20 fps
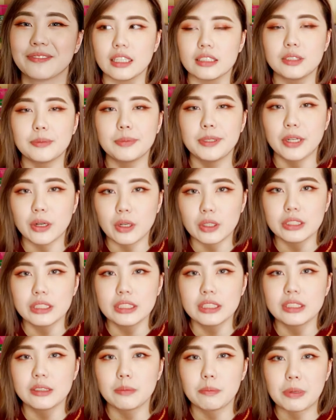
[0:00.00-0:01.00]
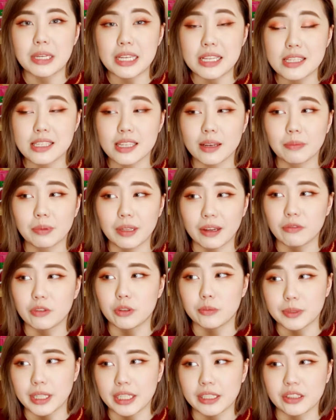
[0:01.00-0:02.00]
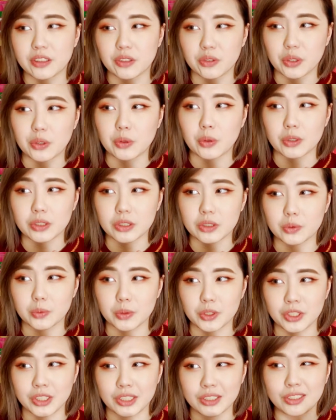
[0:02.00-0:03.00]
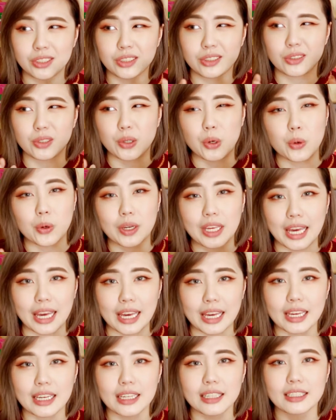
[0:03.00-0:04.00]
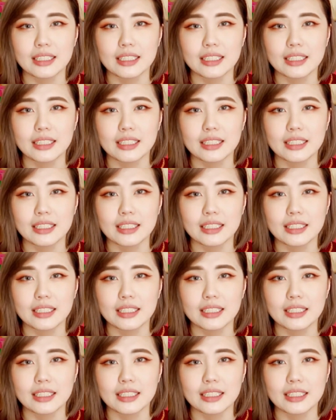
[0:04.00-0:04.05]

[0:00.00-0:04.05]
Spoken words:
To be honest, the pins at platform 9¾ were just okay.